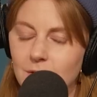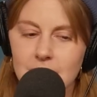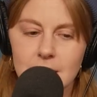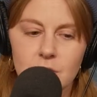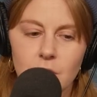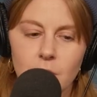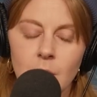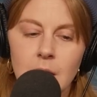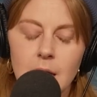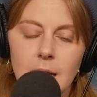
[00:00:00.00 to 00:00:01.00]
this into?
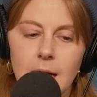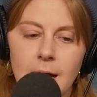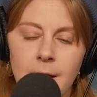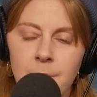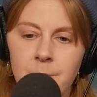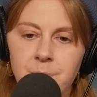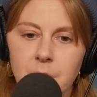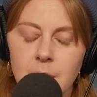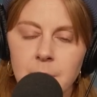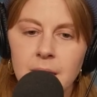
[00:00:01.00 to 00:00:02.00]
But
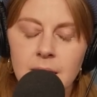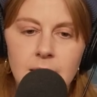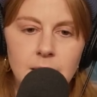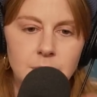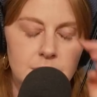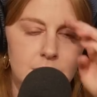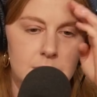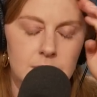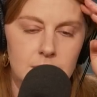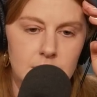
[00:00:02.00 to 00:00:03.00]
I think it
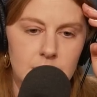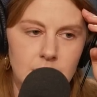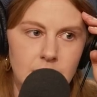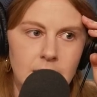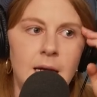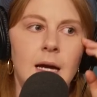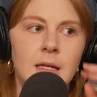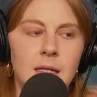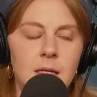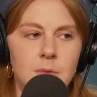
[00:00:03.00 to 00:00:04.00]
was,
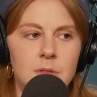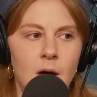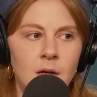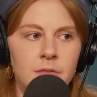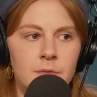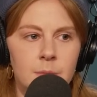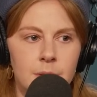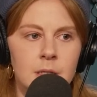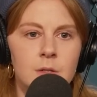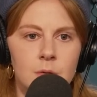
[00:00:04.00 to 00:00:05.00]
off of the
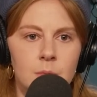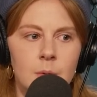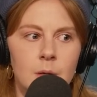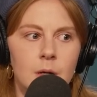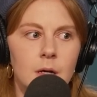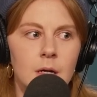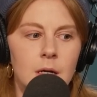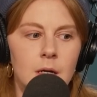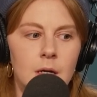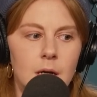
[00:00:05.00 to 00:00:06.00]
brain tumor,
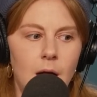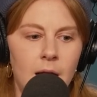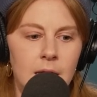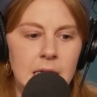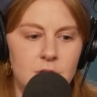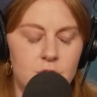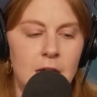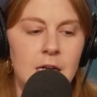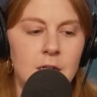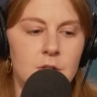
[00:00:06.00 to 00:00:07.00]
it
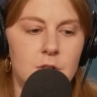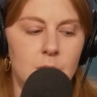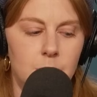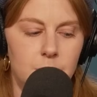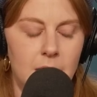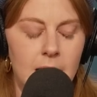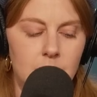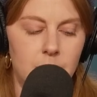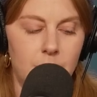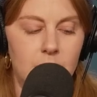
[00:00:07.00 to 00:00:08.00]
changed the
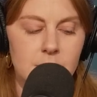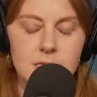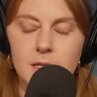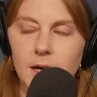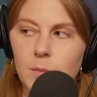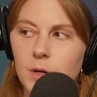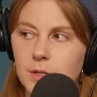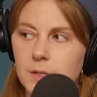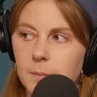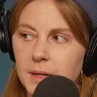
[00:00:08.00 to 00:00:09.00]
kind of projects that I
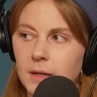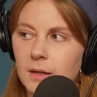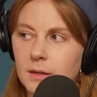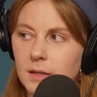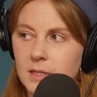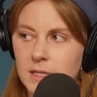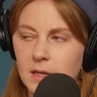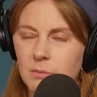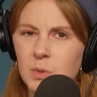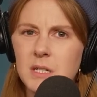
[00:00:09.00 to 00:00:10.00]
wanted to build because
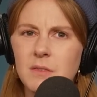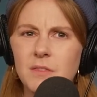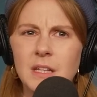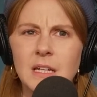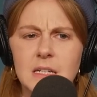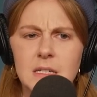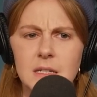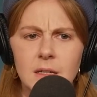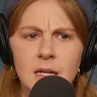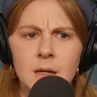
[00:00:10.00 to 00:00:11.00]
I wasn't feeling as
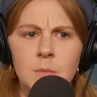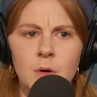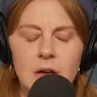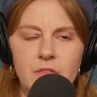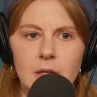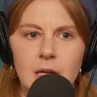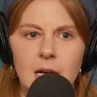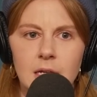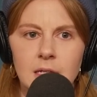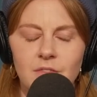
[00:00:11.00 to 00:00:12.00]
silly anymore. I feel like
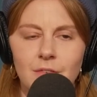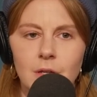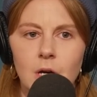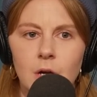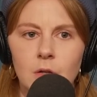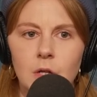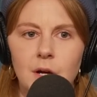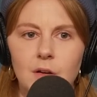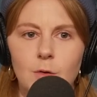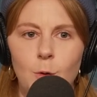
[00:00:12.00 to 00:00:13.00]
I definitely got a
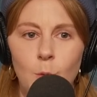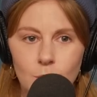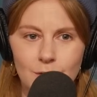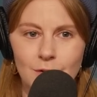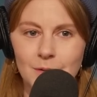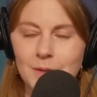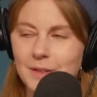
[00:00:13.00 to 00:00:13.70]
lot older